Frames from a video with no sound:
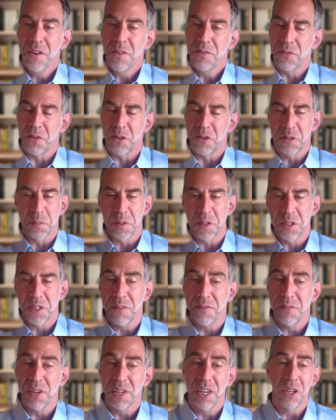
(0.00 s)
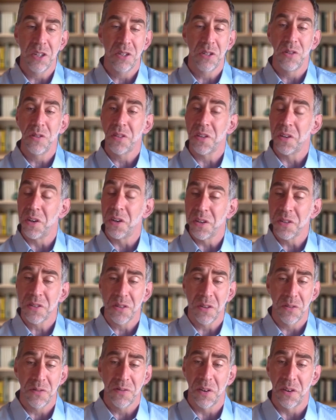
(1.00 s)
for specific issues and
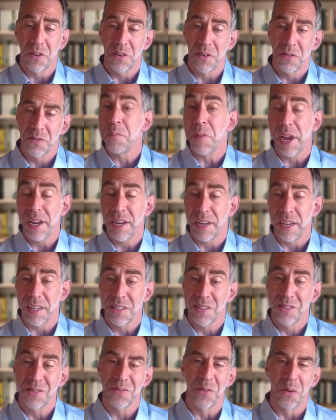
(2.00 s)
also for maintenance,